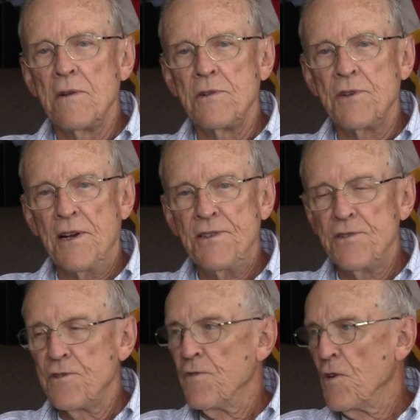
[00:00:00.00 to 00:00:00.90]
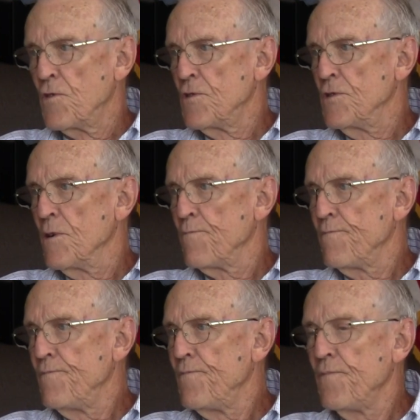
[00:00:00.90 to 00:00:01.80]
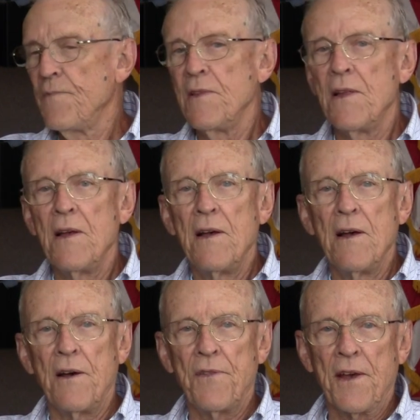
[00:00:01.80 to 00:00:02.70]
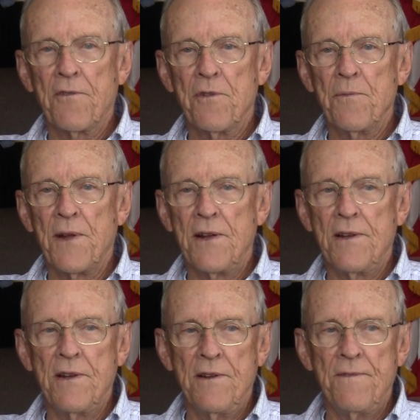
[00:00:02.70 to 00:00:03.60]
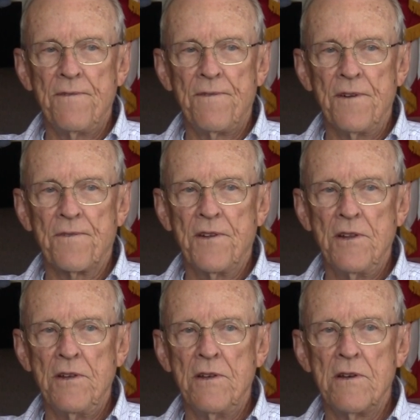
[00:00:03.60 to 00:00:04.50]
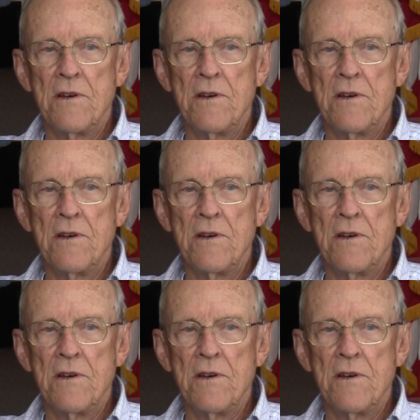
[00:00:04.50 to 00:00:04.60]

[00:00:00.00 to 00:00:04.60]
changes of ownership I think from 1950,